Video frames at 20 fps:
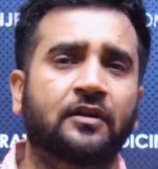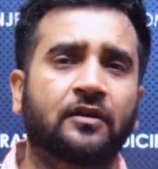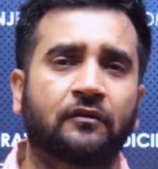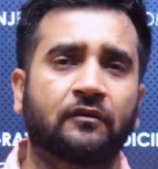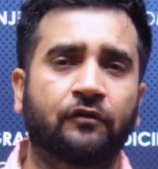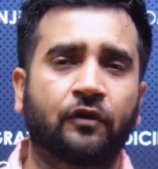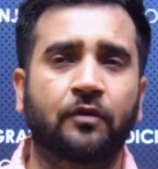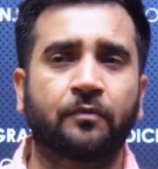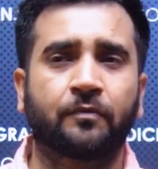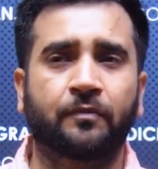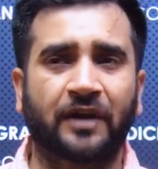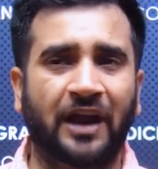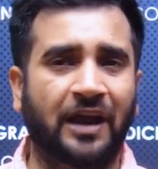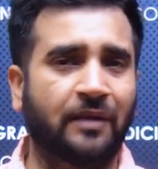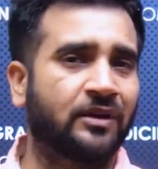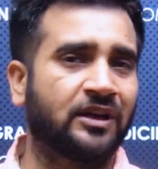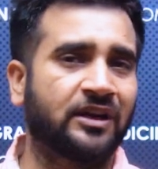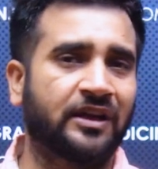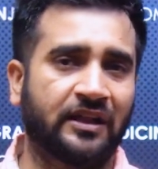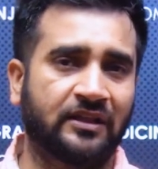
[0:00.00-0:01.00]
for
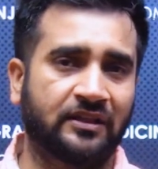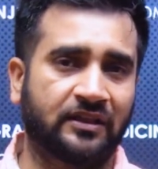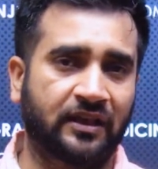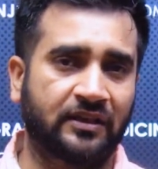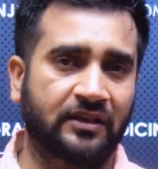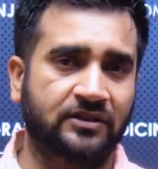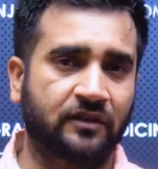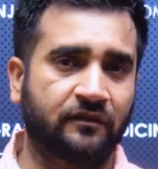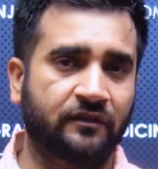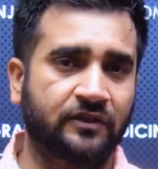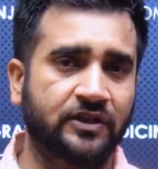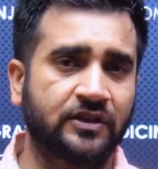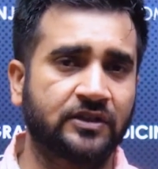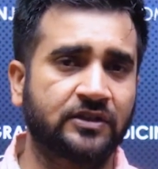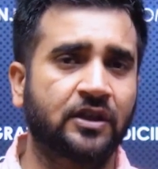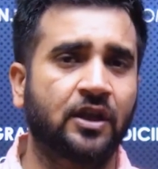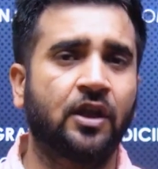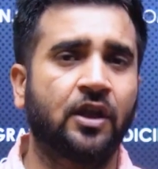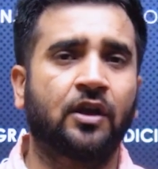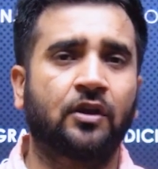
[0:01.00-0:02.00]
primary healthcare services,
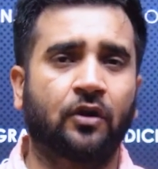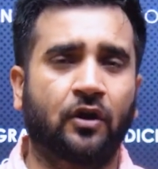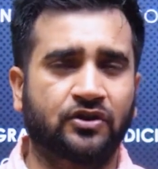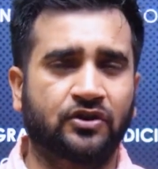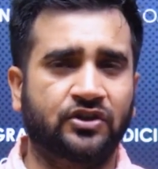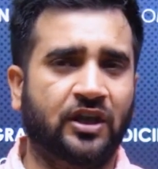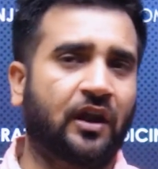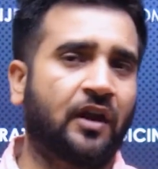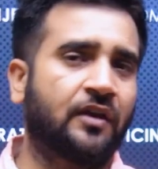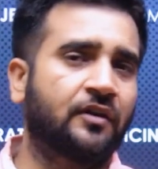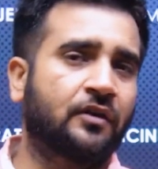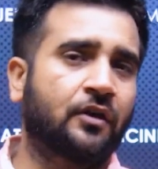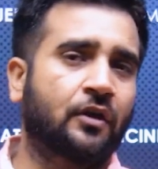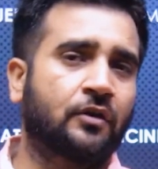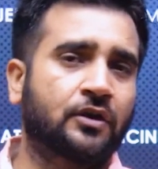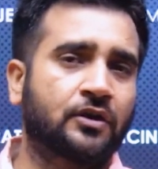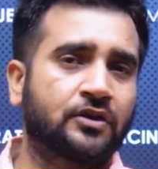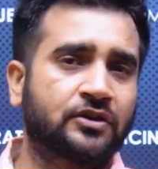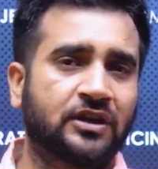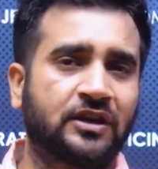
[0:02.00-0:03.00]
not secondary or
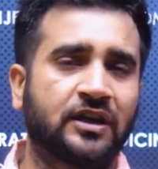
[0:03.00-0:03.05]
tertiary.